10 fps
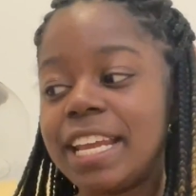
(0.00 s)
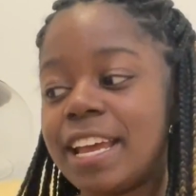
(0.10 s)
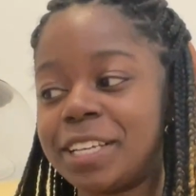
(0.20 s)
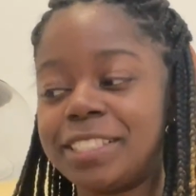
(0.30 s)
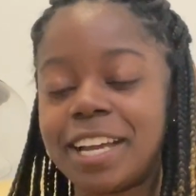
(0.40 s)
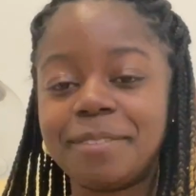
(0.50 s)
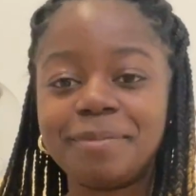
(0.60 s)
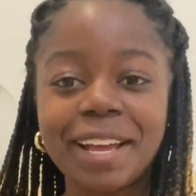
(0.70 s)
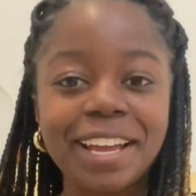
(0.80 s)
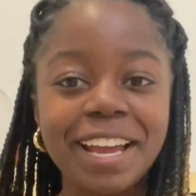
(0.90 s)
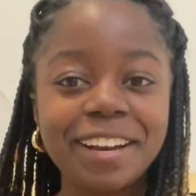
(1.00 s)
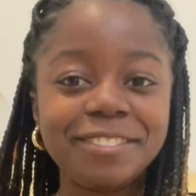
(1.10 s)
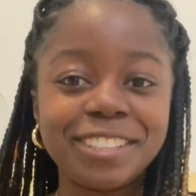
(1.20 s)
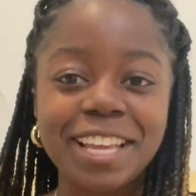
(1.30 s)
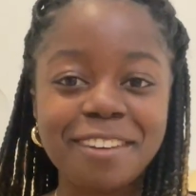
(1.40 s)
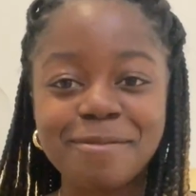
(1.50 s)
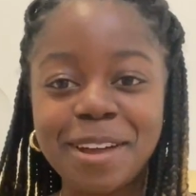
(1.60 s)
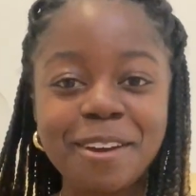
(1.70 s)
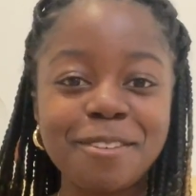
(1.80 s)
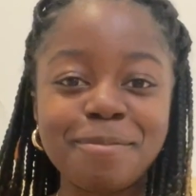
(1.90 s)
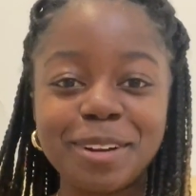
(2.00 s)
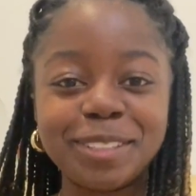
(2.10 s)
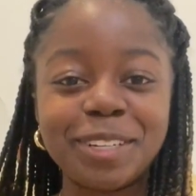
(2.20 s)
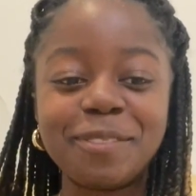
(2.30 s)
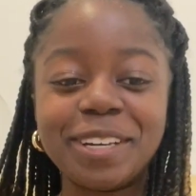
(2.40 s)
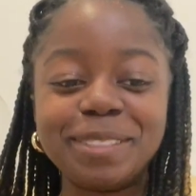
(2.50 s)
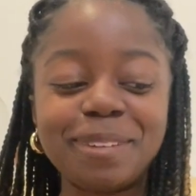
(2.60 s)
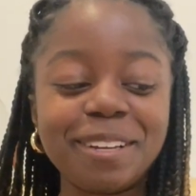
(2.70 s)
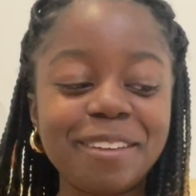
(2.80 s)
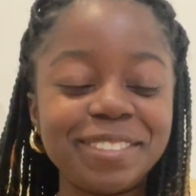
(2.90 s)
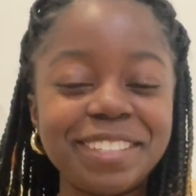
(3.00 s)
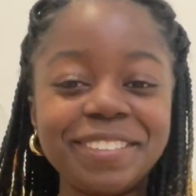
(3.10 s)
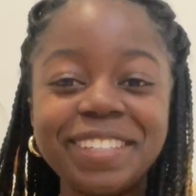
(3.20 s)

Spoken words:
because yeah, I kind of just have my own personal ones, but I'd love to